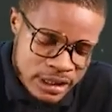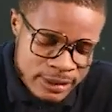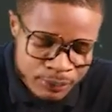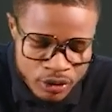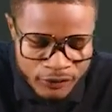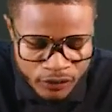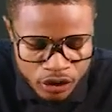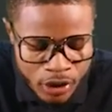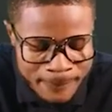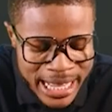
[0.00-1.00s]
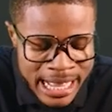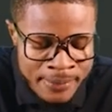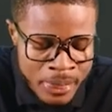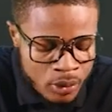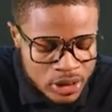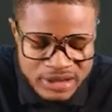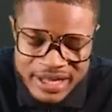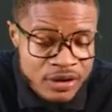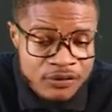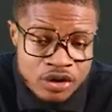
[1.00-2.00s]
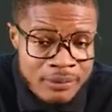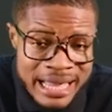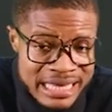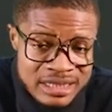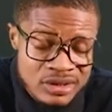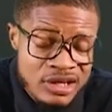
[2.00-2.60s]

then put your phone number, whatever your phone number is.